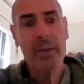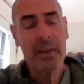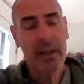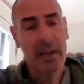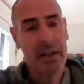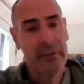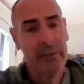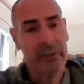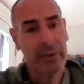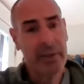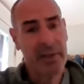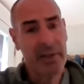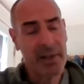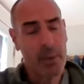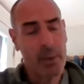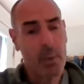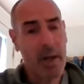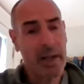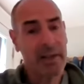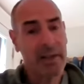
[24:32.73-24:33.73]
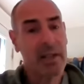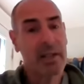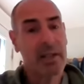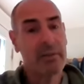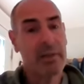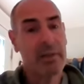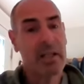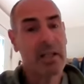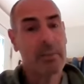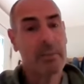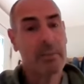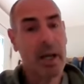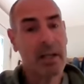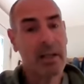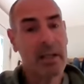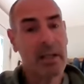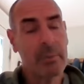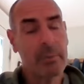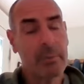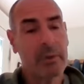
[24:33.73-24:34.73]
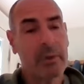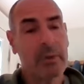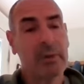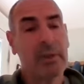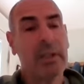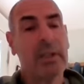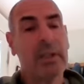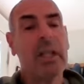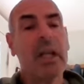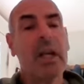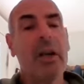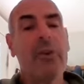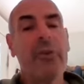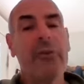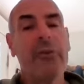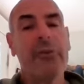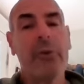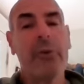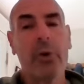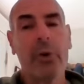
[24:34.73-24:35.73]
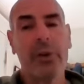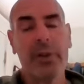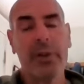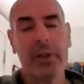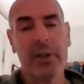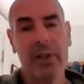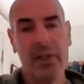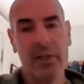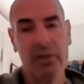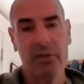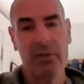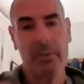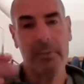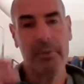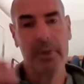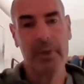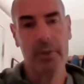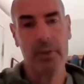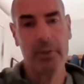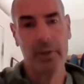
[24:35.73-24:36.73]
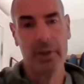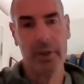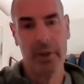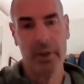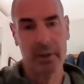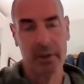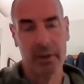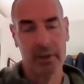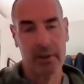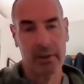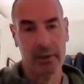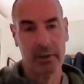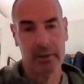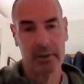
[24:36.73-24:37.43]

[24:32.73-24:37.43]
the liver is the one that's responsible for the distribution